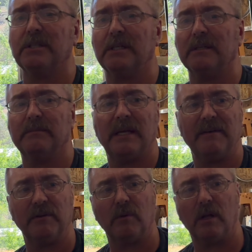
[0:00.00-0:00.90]
a
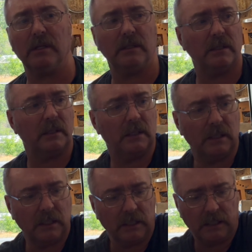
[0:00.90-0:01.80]
heavy run,
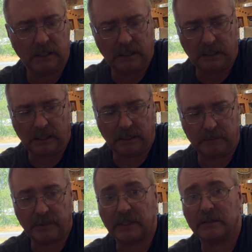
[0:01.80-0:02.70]

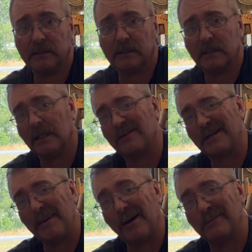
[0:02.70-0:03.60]
but it'll
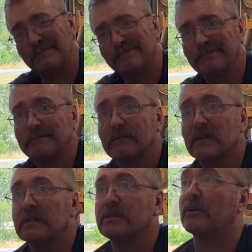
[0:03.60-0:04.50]
come out.
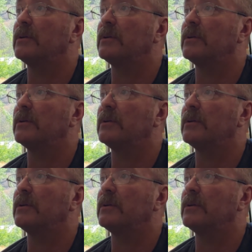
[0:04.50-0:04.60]
So